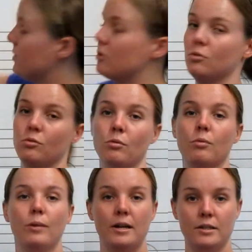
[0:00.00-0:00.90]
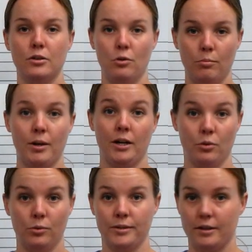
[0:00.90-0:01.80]
to raise a note by a
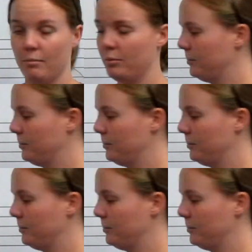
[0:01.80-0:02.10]
whole step.